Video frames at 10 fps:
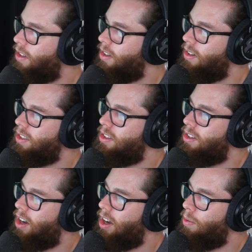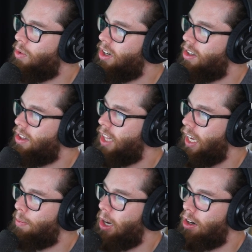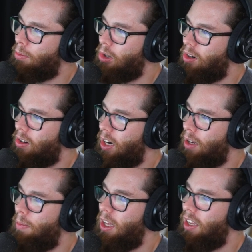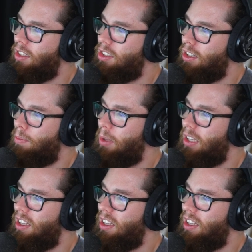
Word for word: There is not one good thing about her program. It should be